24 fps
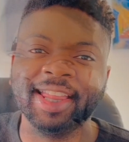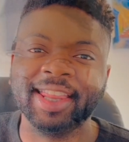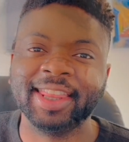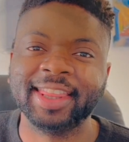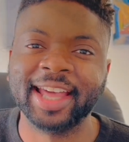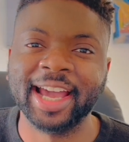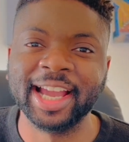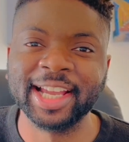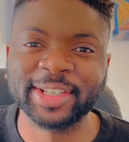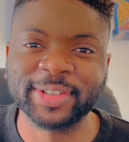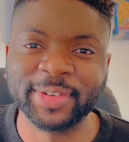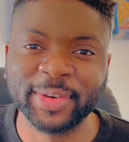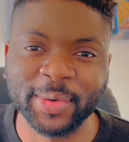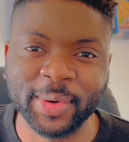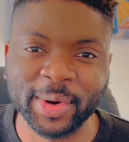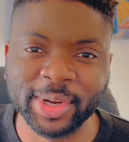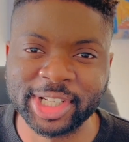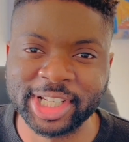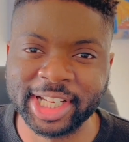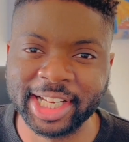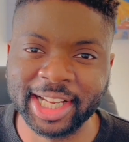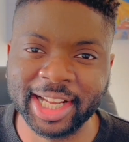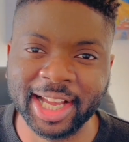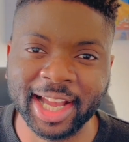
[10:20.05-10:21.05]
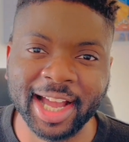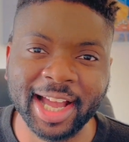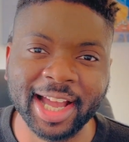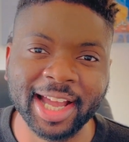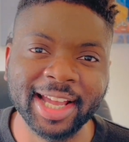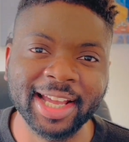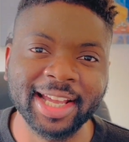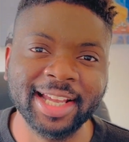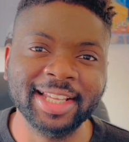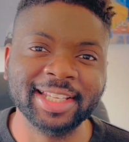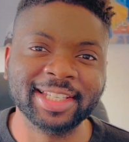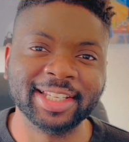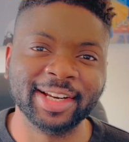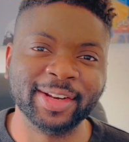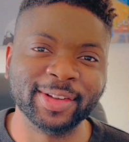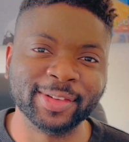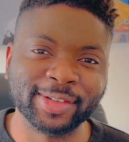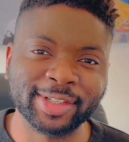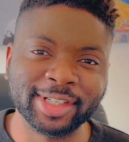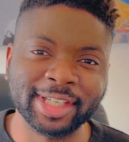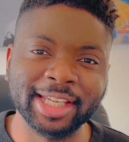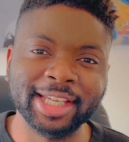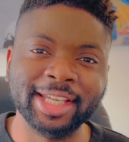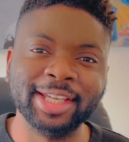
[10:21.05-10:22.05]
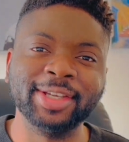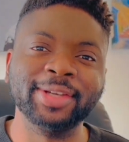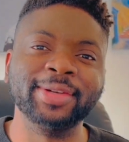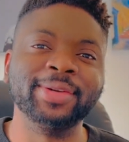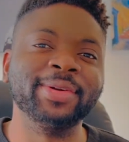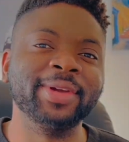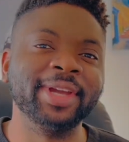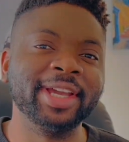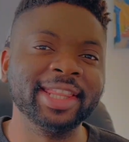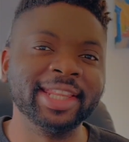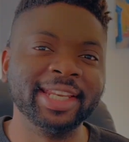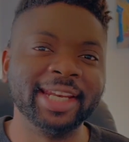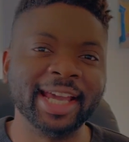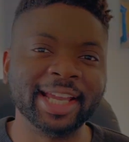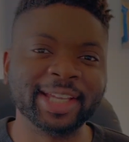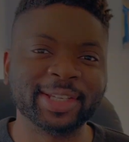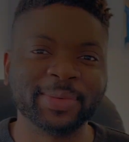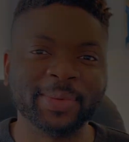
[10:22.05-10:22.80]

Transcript: Thanks for watching, guys, and I'll see you in the next